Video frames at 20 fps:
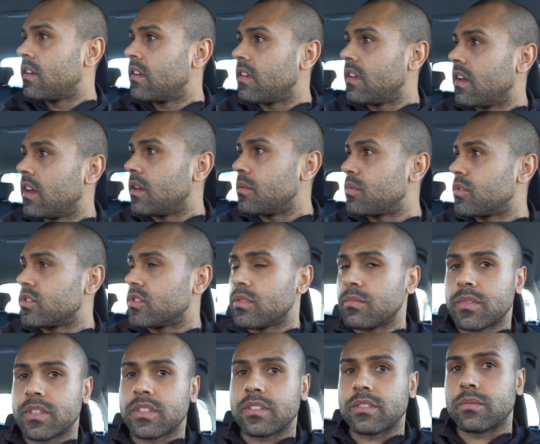Yeah, I presume
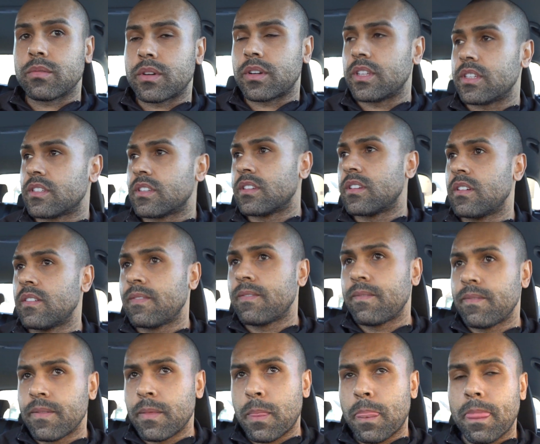this is where it is.
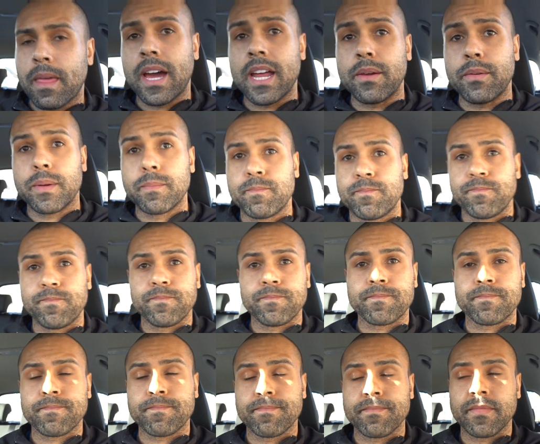Anyway,
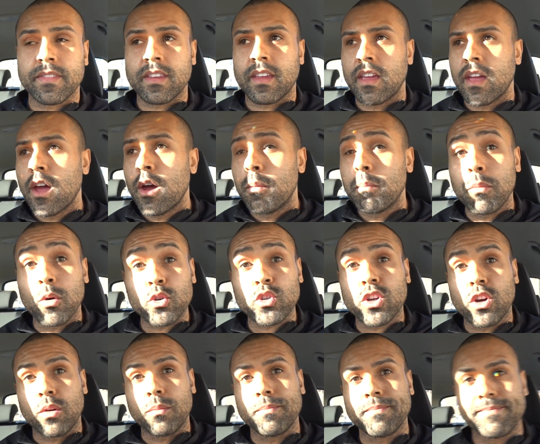more to come.